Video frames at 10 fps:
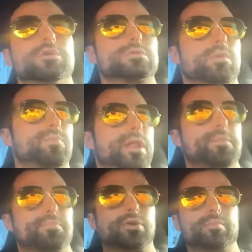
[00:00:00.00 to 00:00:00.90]
So we're
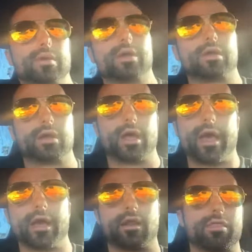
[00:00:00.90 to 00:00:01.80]
playing pretty big,
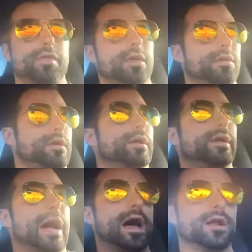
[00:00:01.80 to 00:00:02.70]
and thank
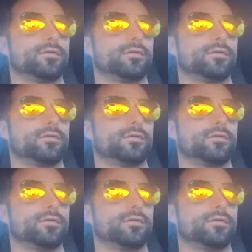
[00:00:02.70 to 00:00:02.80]
God